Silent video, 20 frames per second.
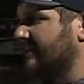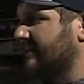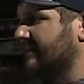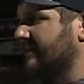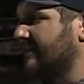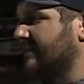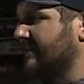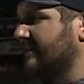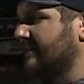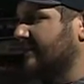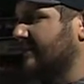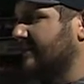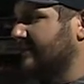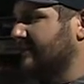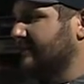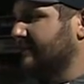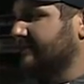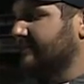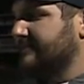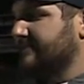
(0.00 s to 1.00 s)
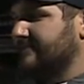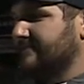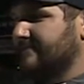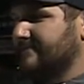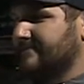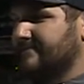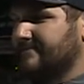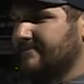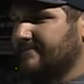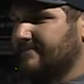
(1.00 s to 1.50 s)

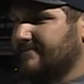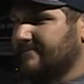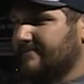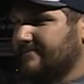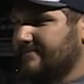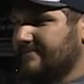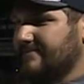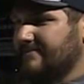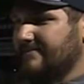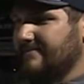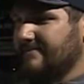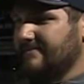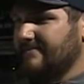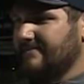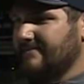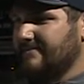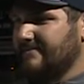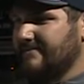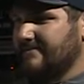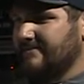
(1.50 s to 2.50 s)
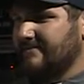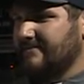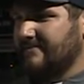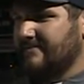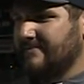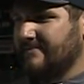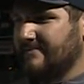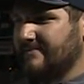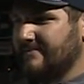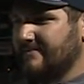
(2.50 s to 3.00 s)

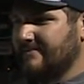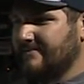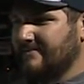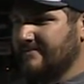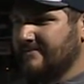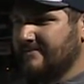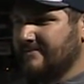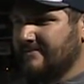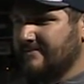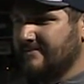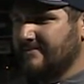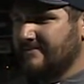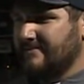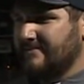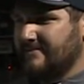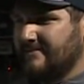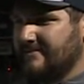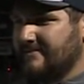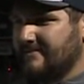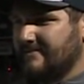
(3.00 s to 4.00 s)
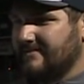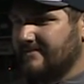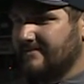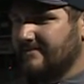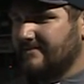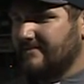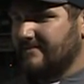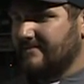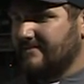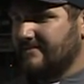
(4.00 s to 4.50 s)

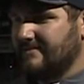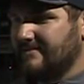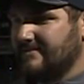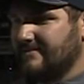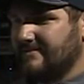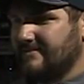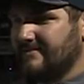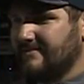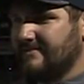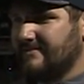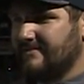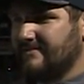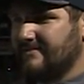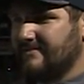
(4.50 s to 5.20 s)
The person shown says nothing.